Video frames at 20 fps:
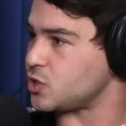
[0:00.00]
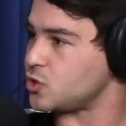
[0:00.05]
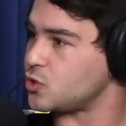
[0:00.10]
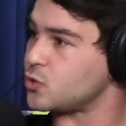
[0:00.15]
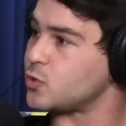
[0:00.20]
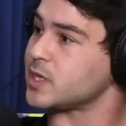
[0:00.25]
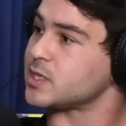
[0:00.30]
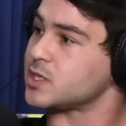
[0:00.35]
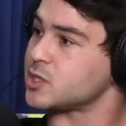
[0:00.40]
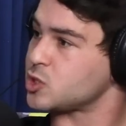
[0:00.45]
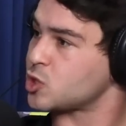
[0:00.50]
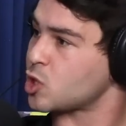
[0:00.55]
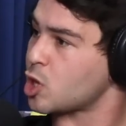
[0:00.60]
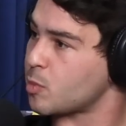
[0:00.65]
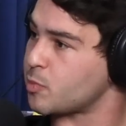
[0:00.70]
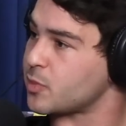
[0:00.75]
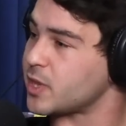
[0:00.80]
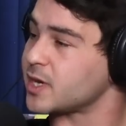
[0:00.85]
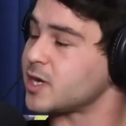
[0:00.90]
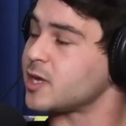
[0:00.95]
you at the
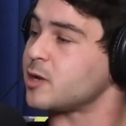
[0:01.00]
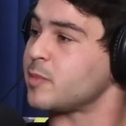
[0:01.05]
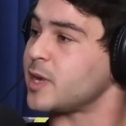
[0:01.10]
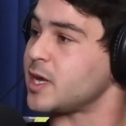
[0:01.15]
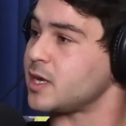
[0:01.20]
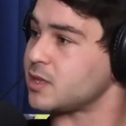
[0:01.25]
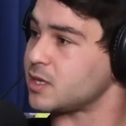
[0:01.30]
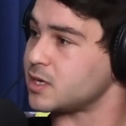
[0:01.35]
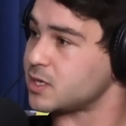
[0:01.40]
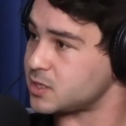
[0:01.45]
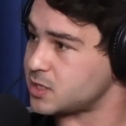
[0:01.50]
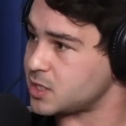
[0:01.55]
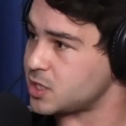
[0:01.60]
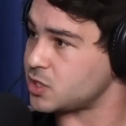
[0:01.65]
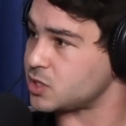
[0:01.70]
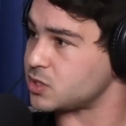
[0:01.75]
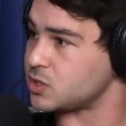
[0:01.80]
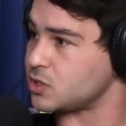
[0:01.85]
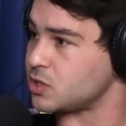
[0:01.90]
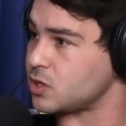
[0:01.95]
top that can make the
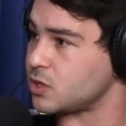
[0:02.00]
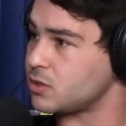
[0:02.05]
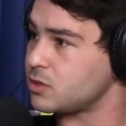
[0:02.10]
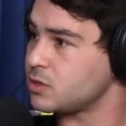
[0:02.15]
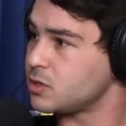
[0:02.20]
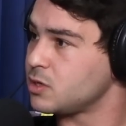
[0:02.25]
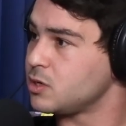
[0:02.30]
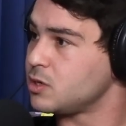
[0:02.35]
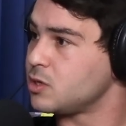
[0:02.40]
decisions, you know?